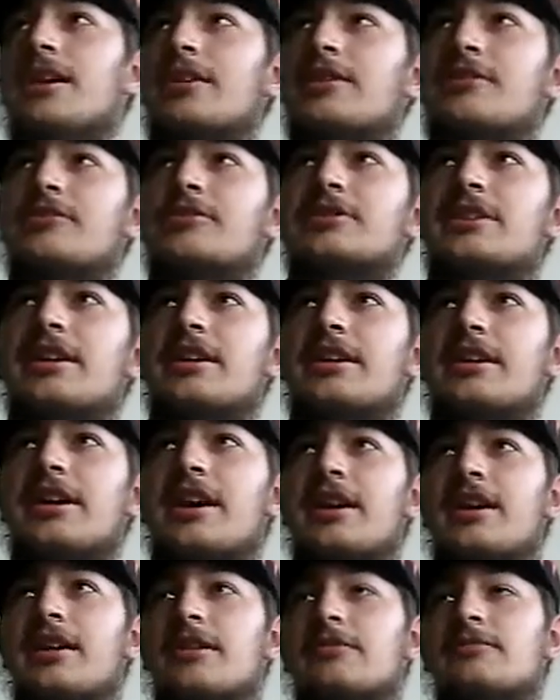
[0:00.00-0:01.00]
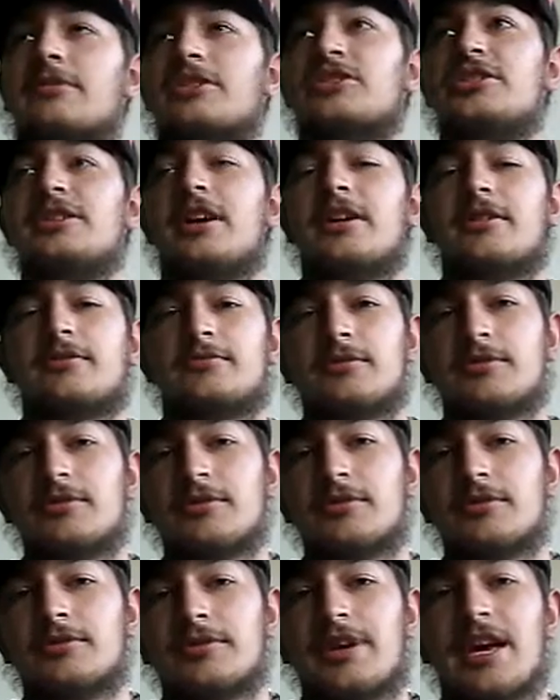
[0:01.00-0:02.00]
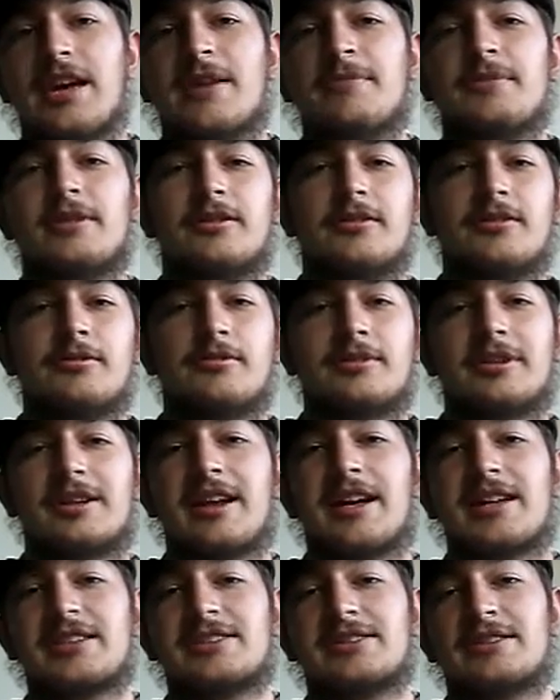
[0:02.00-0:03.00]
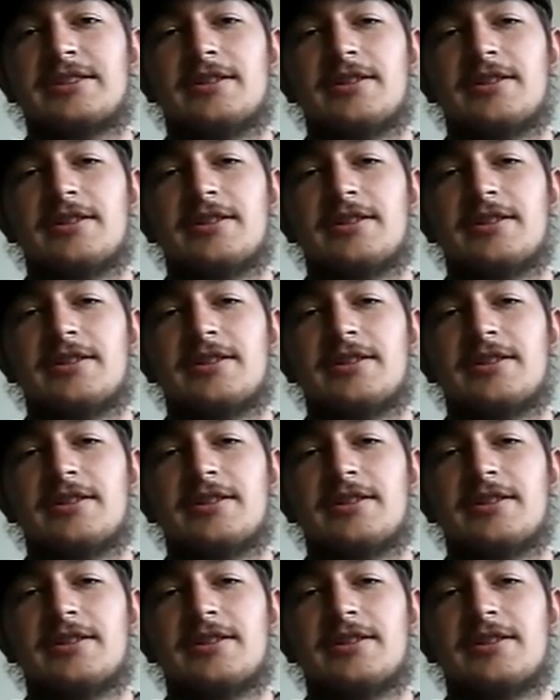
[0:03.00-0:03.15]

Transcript: there was a rich young ruler who came to the Lord and asked,